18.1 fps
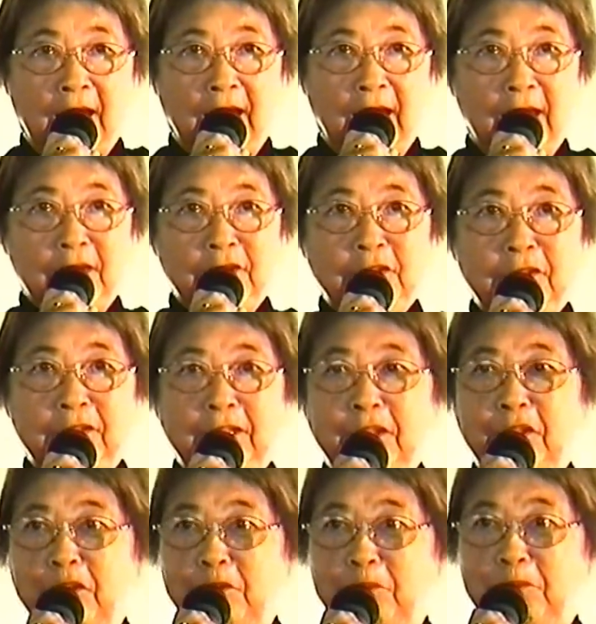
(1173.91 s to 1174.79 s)

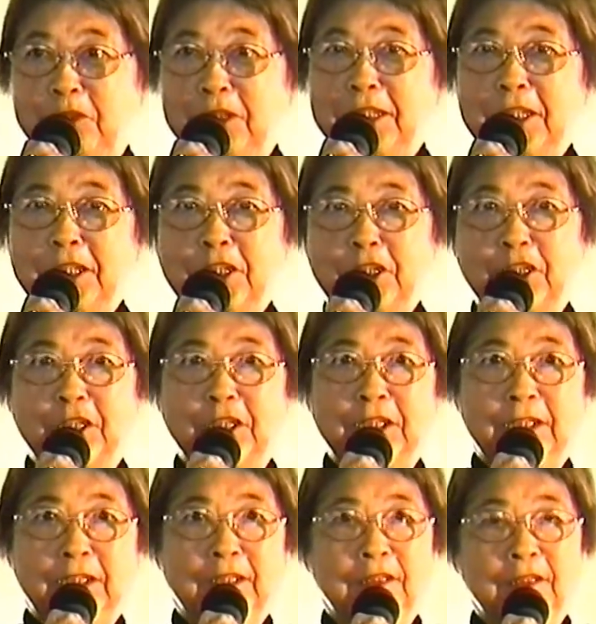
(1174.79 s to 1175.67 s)
Actually, though,
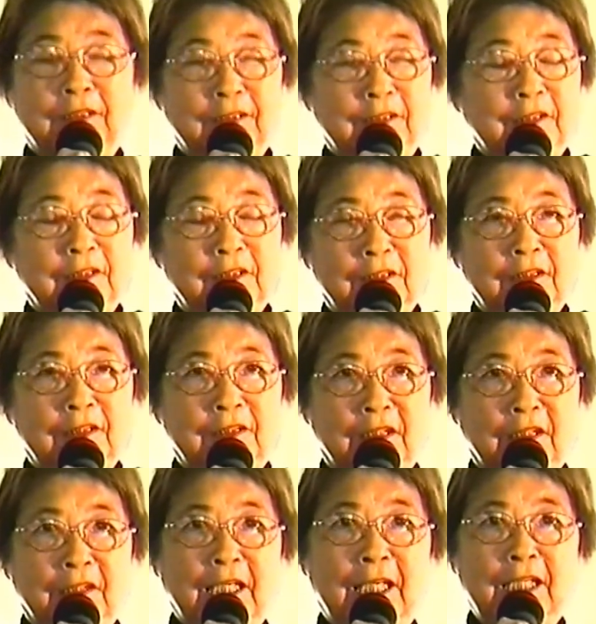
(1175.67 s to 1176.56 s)
Britishers,
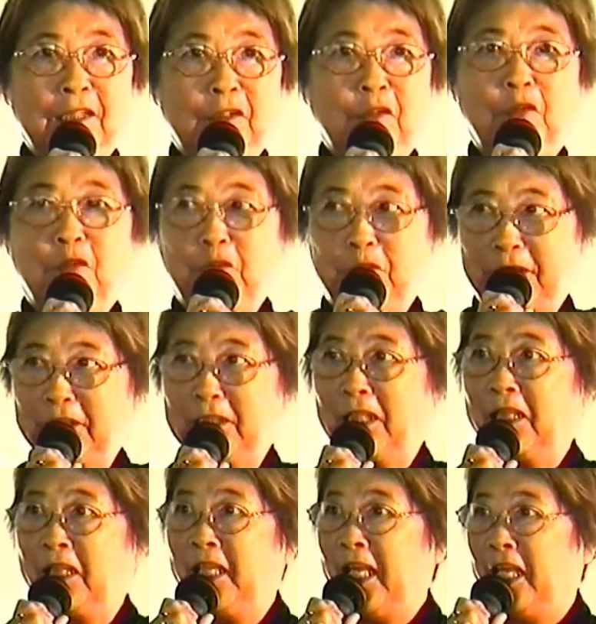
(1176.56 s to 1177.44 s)
they call it
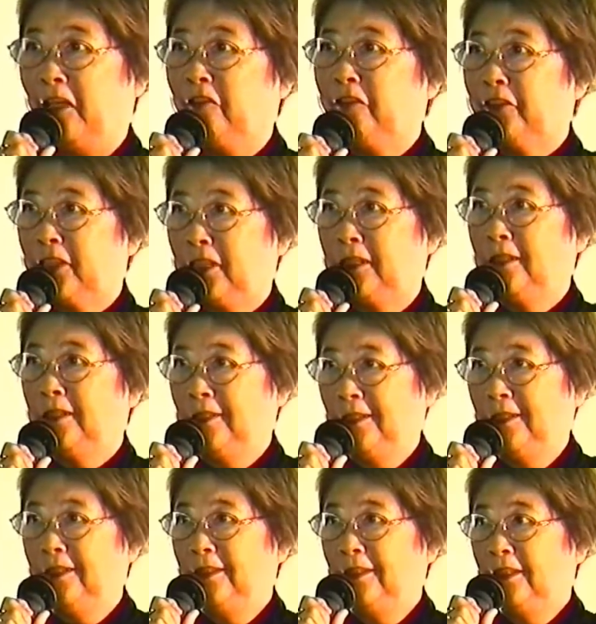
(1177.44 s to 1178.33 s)
left.
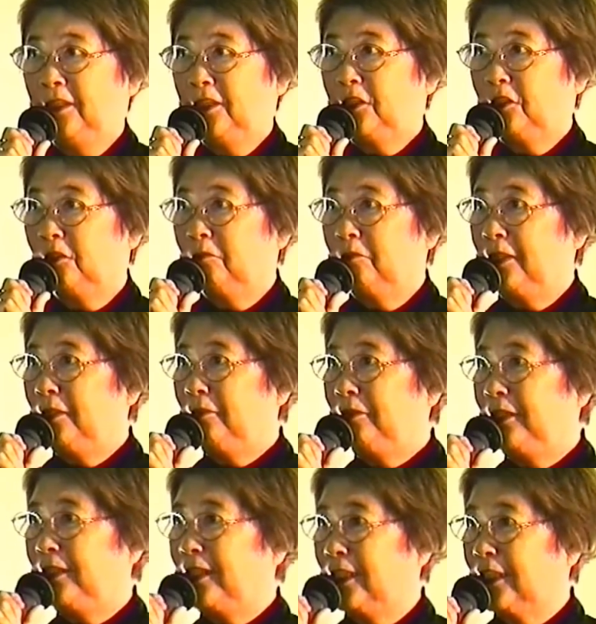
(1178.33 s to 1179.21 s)
So
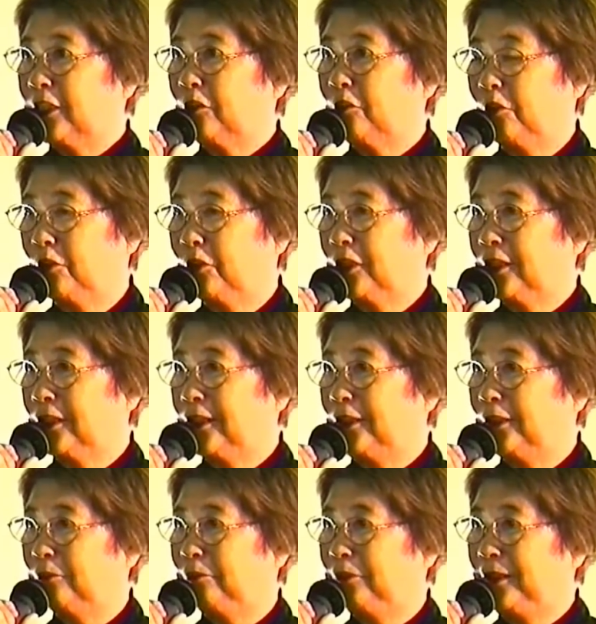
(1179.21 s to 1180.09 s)
maybe that's closer
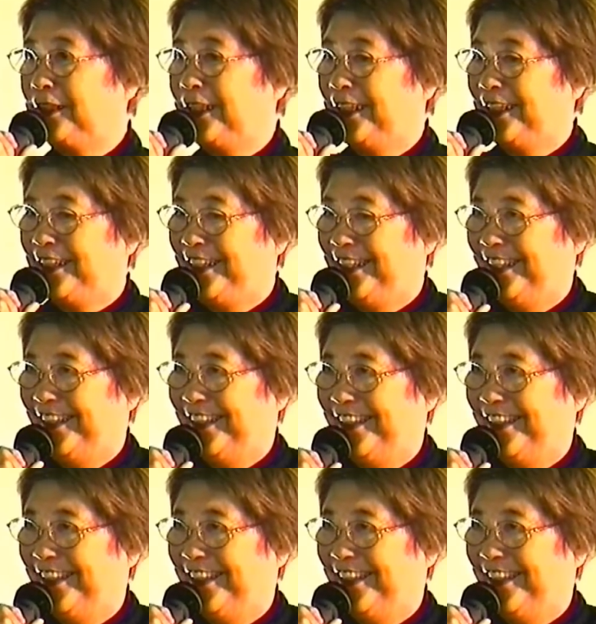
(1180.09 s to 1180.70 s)
to British